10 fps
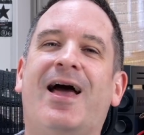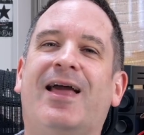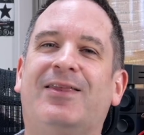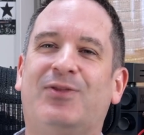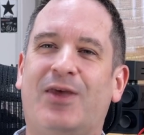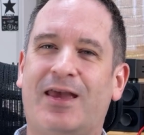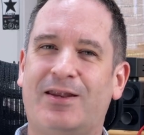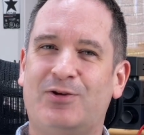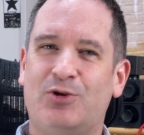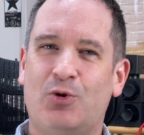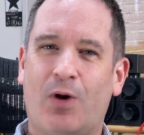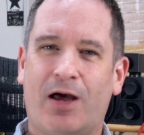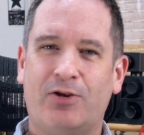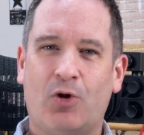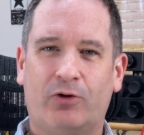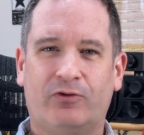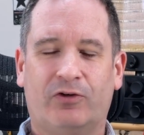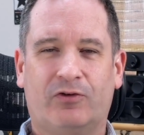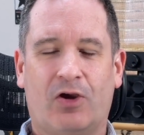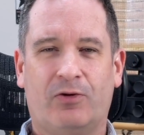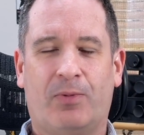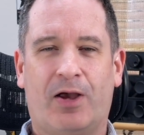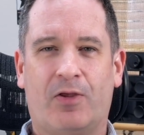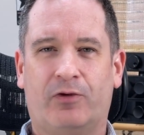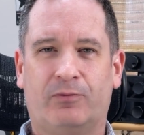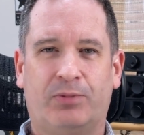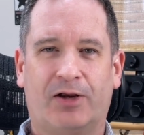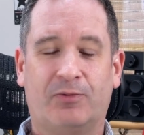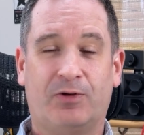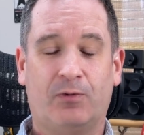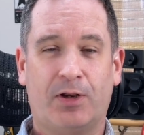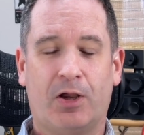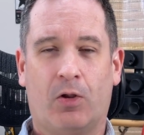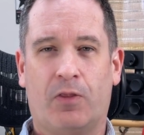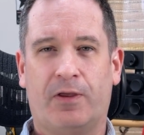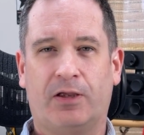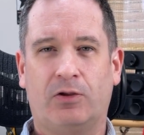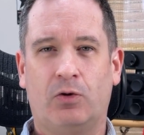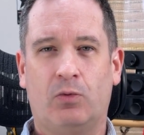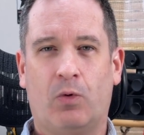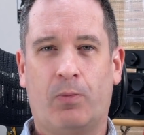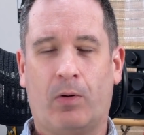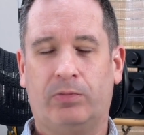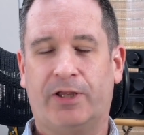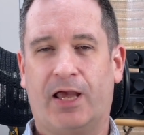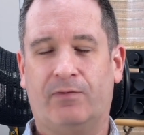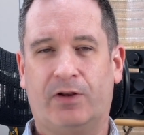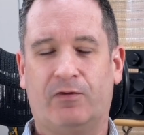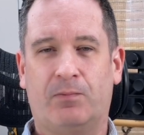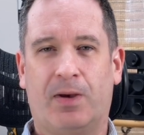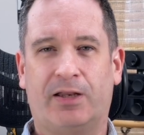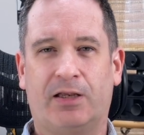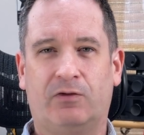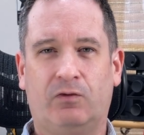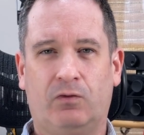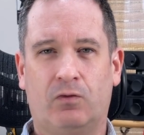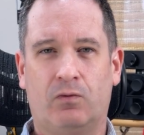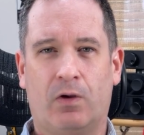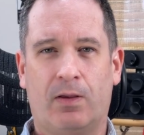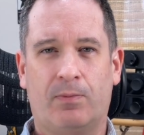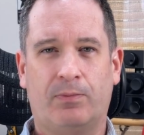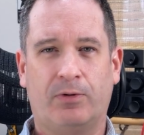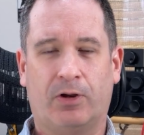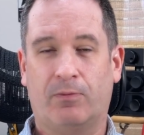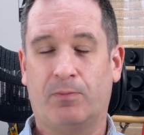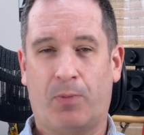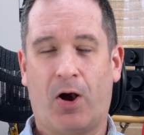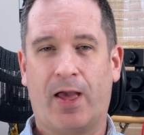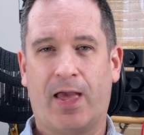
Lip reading: then you are not just going to buy those and plug them into any old thing. You will probably have enough money to buy